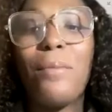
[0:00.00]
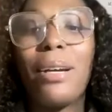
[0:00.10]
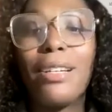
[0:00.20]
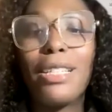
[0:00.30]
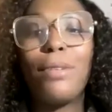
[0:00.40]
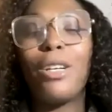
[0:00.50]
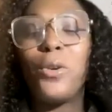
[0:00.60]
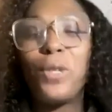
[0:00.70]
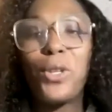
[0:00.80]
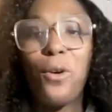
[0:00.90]
My husband, I
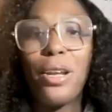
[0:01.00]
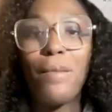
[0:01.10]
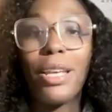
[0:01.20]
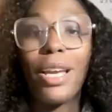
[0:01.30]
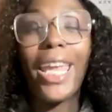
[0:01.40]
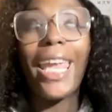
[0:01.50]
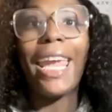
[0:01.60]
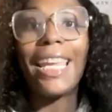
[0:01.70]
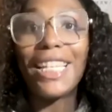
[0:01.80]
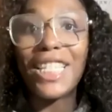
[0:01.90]
always call him the
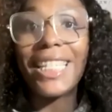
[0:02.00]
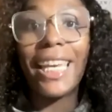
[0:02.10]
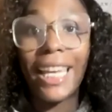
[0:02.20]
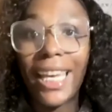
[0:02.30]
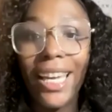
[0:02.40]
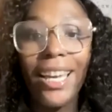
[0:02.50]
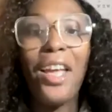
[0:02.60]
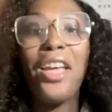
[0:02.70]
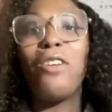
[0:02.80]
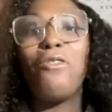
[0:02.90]
cadence king.
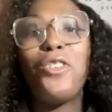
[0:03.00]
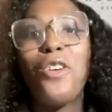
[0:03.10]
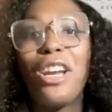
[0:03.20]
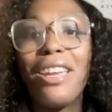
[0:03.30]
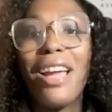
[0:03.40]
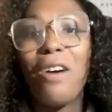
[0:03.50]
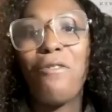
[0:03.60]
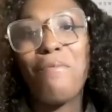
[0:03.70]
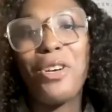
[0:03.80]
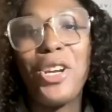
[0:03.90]
If you are not
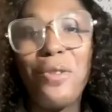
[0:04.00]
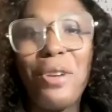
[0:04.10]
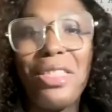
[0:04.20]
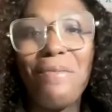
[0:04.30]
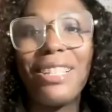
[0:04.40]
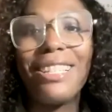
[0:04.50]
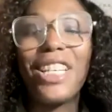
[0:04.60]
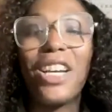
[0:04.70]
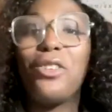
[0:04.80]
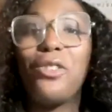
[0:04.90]
familiar with the
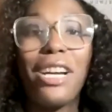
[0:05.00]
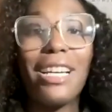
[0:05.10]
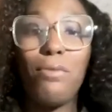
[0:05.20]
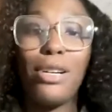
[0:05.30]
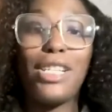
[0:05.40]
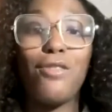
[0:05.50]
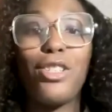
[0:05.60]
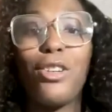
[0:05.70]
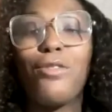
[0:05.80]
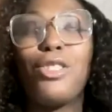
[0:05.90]
military or any branch of
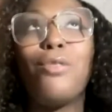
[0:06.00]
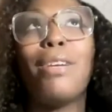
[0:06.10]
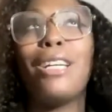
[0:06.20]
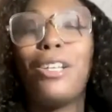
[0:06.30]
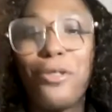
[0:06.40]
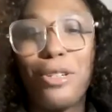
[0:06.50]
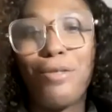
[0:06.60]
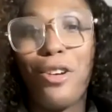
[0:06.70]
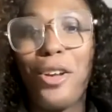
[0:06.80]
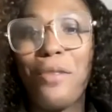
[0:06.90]
service, you may not know what I'm
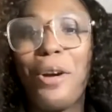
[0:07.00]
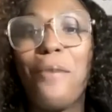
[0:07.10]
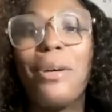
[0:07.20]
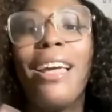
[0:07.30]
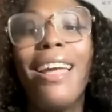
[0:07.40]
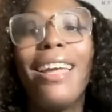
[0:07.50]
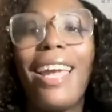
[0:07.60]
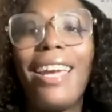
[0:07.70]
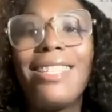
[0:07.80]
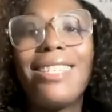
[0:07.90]
talking about, but
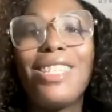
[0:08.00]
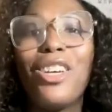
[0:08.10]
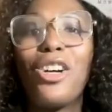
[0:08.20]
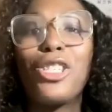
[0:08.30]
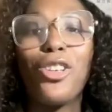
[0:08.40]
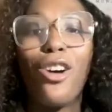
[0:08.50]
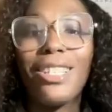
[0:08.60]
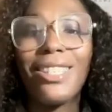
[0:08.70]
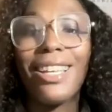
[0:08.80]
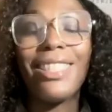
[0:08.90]
cadences are songs
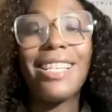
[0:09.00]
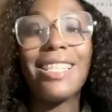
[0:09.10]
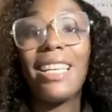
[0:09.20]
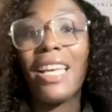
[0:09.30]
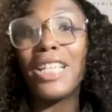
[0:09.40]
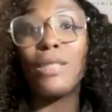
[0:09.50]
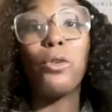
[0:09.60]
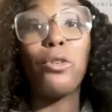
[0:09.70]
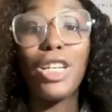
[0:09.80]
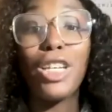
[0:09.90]
that they sing as
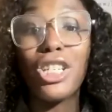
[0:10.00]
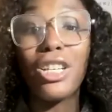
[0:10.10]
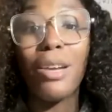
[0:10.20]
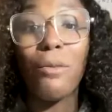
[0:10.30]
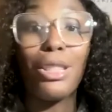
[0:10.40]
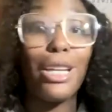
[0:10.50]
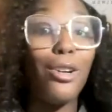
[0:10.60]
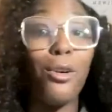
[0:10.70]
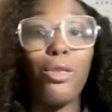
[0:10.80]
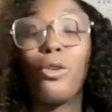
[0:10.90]
motivation when they
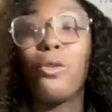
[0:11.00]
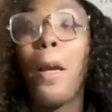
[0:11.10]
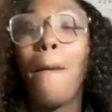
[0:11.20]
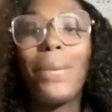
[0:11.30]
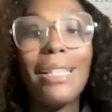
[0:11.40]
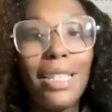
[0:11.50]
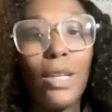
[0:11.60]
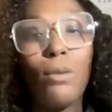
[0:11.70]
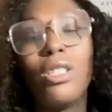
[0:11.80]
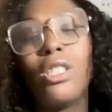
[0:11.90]
go through PT,
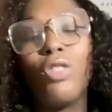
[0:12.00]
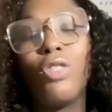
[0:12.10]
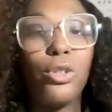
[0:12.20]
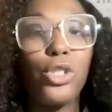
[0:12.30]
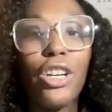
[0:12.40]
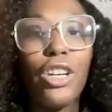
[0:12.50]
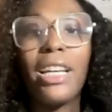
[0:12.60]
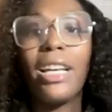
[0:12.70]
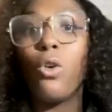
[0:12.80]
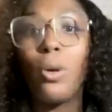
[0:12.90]
which is physical
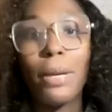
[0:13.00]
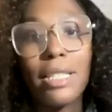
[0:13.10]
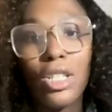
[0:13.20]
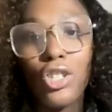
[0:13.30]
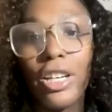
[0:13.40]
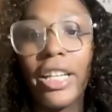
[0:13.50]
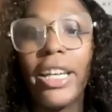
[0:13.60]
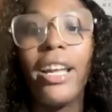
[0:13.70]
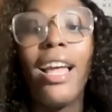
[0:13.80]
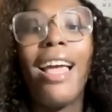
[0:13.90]
training or basic
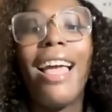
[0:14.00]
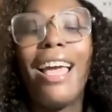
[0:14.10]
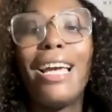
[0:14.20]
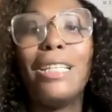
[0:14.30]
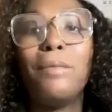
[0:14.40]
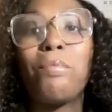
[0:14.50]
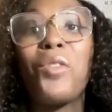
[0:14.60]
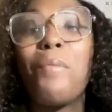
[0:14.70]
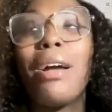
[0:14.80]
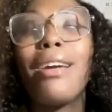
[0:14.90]
training. And
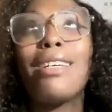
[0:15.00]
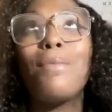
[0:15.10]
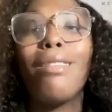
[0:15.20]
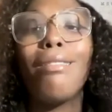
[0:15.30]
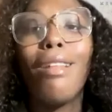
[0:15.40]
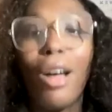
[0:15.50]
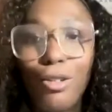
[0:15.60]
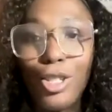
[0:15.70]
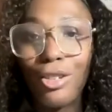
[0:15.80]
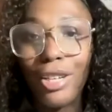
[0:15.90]
my husband
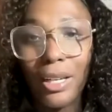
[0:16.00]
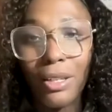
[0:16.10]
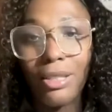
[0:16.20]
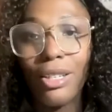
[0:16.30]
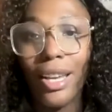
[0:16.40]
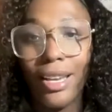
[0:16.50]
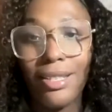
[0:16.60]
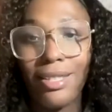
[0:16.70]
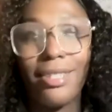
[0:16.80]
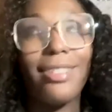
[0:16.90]
loves creating
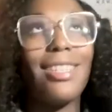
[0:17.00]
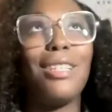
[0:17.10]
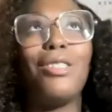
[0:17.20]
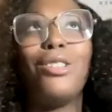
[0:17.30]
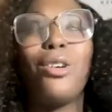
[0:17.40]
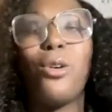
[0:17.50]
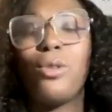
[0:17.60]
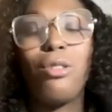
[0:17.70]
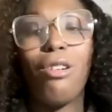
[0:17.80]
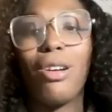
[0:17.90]
cadences. And I used to always
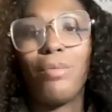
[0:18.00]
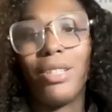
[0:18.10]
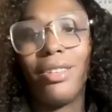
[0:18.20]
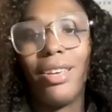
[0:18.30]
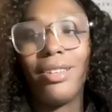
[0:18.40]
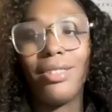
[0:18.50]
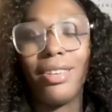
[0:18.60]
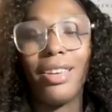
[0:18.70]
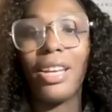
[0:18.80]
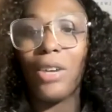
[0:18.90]
call him like the cadence
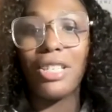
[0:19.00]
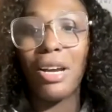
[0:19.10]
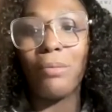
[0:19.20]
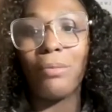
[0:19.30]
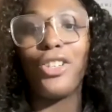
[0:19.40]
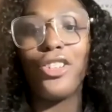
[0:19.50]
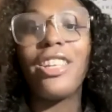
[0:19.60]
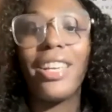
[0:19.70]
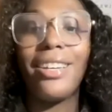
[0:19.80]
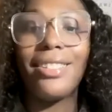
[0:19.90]
king. Every time I'm like, you're the
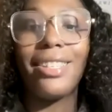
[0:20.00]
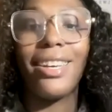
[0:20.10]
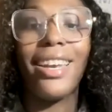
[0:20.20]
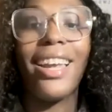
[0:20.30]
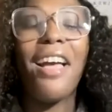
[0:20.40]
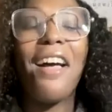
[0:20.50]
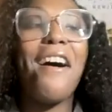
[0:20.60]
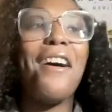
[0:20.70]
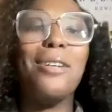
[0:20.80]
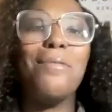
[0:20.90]
cadence king.
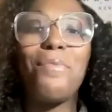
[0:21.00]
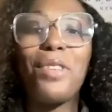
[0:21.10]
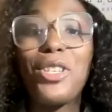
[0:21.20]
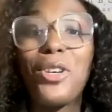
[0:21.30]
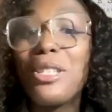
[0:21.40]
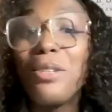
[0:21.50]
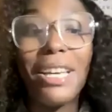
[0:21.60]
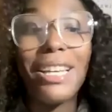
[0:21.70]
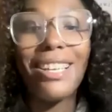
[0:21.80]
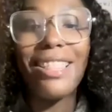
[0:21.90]
So it's
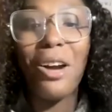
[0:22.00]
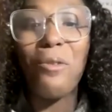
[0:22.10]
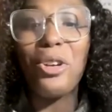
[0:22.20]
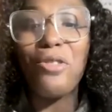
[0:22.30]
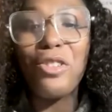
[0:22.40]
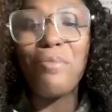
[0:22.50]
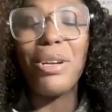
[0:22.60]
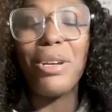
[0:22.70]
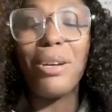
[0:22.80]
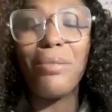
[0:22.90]
amazing that one of your
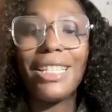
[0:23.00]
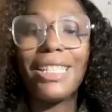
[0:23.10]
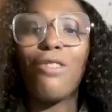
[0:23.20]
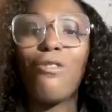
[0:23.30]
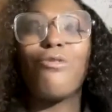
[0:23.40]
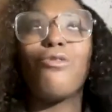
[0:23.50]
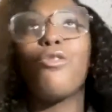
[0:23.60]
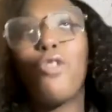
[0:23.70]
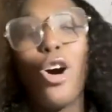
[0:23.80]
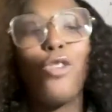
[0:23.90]
memories
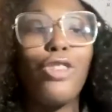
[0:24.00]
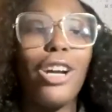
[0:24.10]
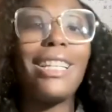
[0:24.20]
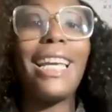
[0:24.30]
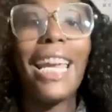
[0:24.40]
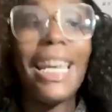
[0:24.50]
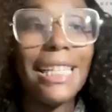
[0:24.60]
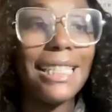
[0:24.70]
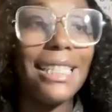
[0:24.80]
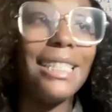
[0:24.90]
revolved around
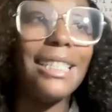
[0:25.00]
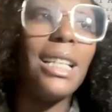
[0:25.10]
cadences.